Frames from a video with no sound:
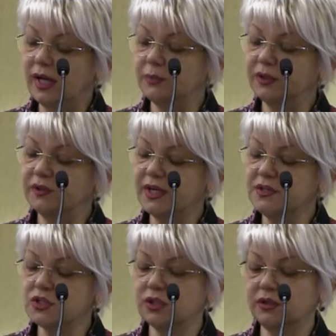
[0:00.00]

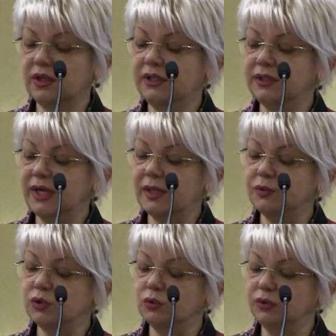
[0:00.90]
hypertension and
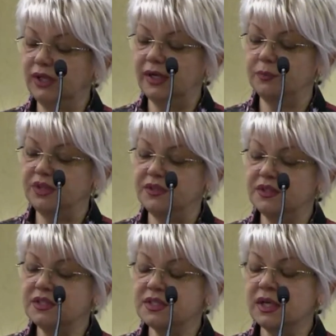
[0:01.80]
type 2
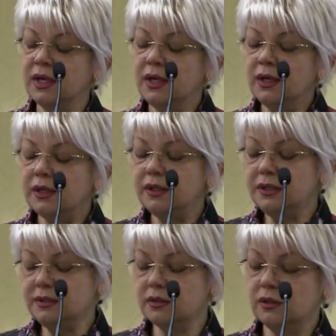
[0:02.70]
diabetes.
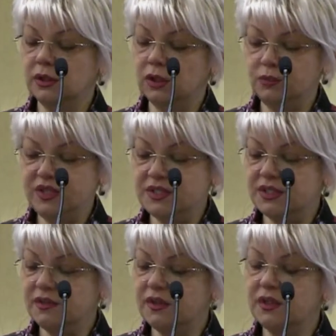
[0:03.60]
In uh,
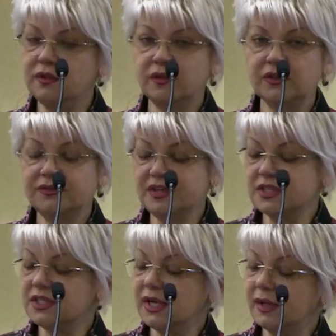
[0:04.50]
obesity, the
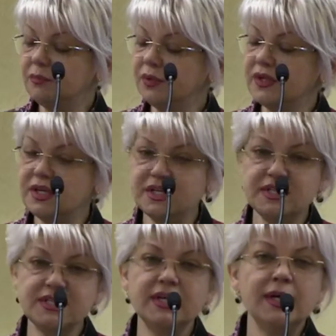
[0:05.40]
first step
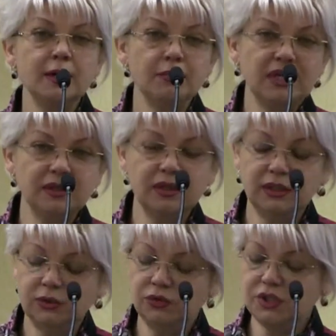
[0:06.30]
is
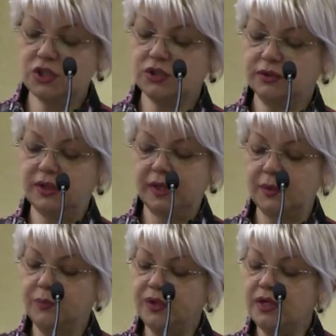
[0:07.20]
medical nutritional
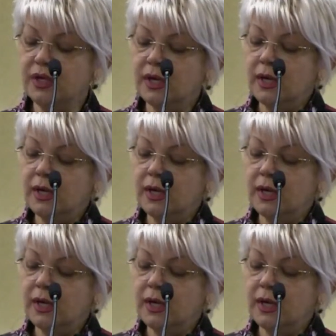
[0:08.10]
therapy.